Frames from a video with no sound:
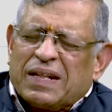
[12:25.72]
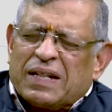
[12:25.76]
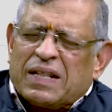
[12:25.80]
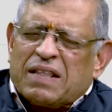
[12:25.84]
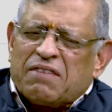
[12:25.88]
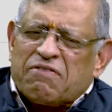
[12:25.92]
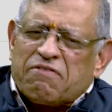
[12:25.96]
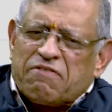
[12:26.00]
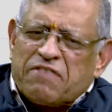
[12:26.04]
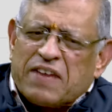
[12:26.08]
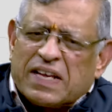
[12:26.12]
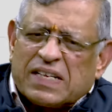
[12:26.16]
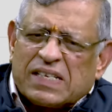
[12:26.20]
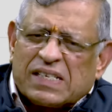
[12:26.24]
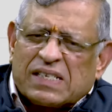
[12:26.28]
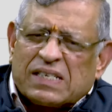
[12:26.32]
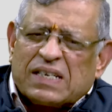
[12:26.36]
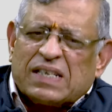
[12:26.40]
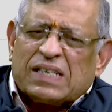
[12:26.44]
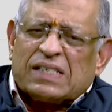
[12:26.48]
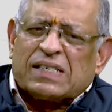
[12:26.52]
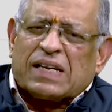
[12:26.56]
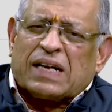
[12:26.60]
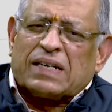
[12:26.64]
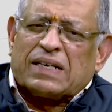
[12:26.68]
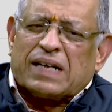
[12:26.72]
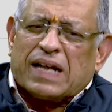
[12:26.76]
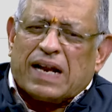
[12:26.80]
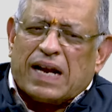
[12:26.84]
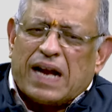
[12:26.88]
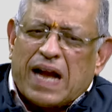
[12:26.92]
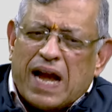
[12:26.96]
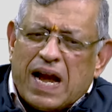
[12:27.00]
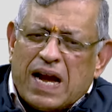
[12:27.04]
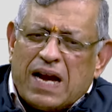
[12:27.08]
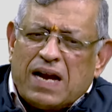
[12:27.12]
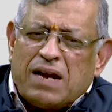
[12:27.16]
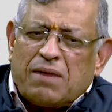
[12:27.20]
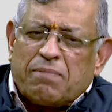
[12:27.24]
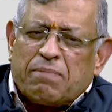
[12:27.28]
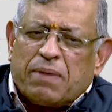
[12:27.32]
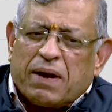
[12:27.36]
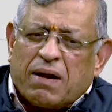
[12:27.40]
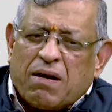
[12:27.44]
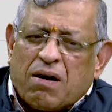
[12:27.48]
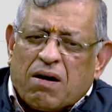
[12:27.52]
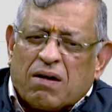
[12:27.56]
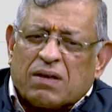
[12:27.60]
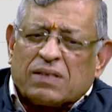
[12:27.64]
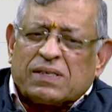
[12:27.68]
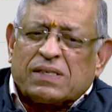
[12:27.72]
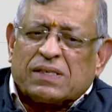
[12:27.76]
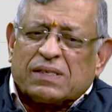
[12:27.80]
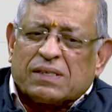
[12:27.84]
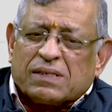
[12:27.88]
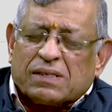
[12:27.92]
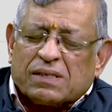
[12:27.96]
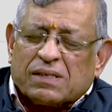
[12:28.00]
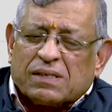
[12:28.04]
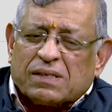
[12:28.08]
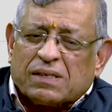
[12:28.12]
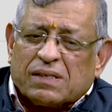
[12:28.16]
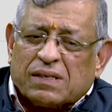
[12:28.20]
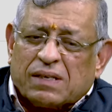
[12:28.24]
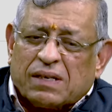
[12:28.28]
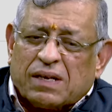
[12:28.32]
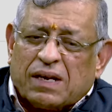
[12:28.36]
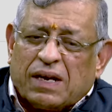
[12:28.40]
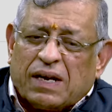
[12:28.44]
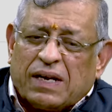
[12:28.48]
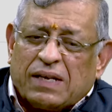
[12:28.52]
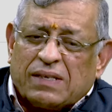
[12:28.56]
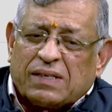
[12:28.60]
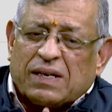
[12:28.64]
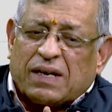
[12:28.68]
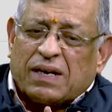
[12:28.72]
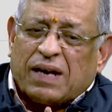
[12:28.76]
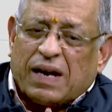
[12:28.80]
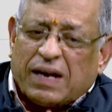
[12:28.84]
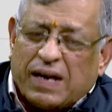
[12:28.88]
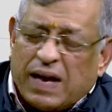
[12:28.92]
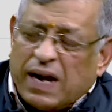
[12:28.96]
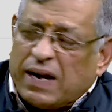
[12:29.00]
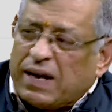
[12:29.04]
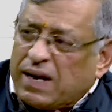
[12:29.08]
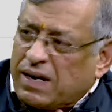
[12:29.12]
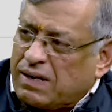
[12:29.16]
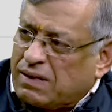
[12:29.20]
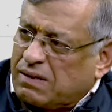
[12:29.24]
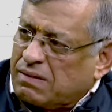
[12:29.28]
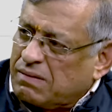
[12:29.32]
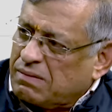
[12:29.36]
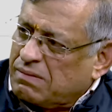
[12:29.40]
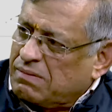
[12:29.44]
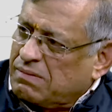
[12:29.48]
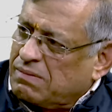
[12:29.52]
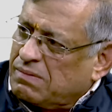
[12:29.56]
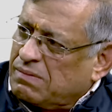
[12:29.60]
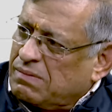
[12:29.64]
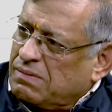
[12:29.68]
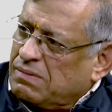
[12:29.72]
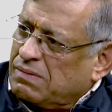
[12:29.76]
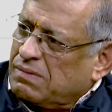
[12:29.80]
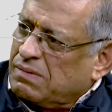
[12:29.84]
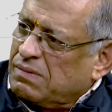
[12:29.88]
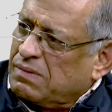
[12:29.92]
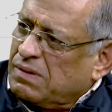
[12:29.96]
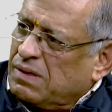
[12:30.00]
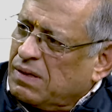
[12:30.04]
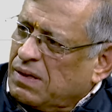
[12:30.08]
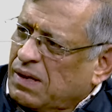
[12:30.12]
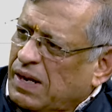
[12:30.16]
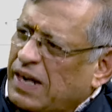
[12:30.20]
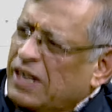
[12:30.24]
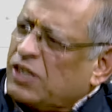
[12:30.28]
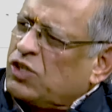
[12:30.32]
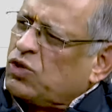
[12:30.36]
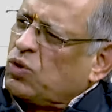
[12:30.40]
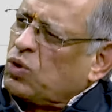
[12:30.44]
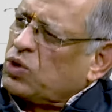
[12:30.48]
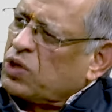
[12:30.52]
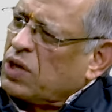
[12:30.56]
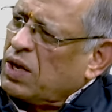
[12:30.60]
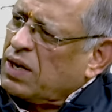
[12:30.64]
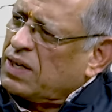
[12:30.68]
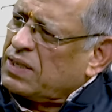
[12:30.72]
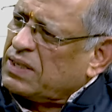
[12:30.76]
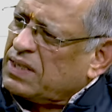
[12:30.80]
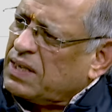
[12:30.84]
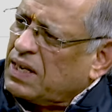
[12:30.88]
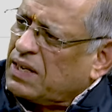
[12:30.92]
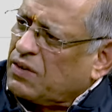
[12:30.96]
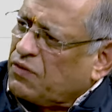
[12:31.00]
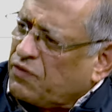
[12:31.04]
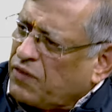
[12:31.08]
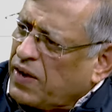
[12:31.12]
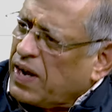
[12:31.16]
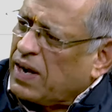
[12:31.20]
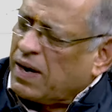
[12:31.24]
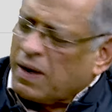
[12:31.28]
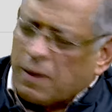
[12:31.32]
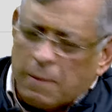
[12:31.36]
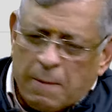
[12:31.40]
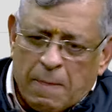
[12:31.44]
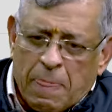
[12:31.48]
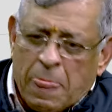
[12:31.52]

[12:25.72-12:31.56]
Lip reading: The West is at an end because it is at a dead end. Its sociology has failed.